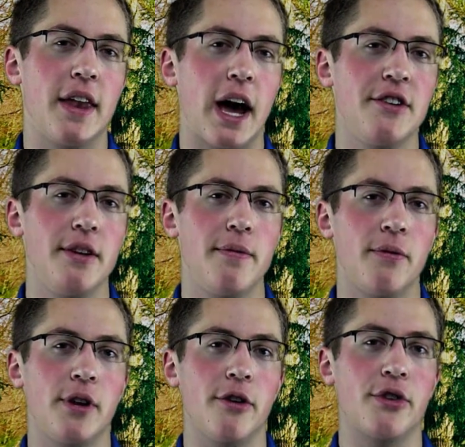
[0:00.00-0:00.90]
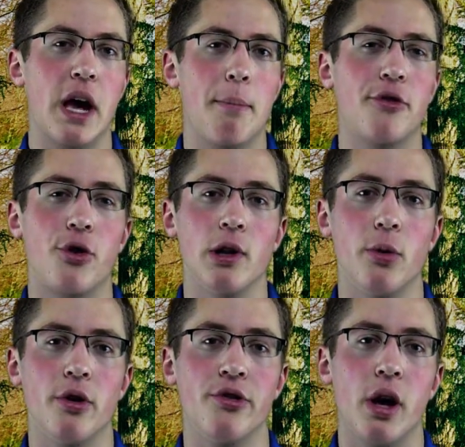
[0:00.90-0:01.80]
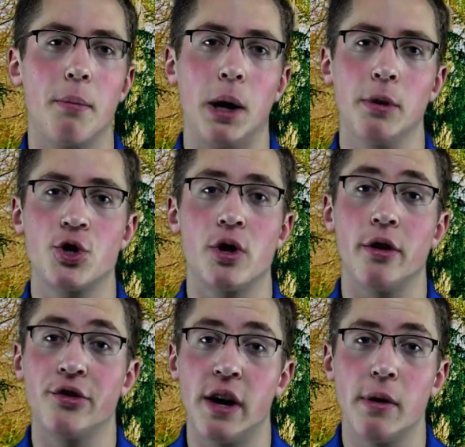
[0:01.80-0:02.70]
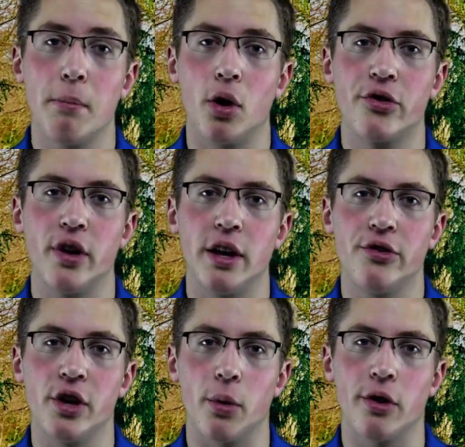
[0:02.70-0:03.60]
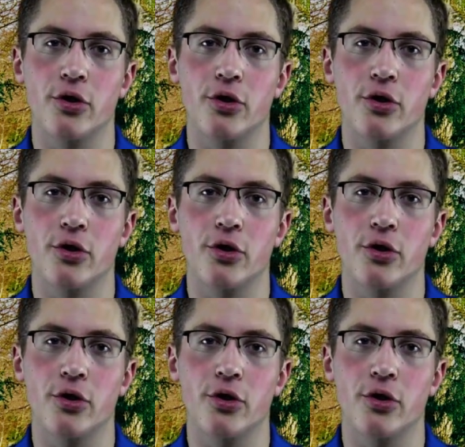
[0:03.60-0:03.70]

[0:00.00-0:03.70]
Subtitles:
the 1950s, Mr. Lewis published the 7 books in his series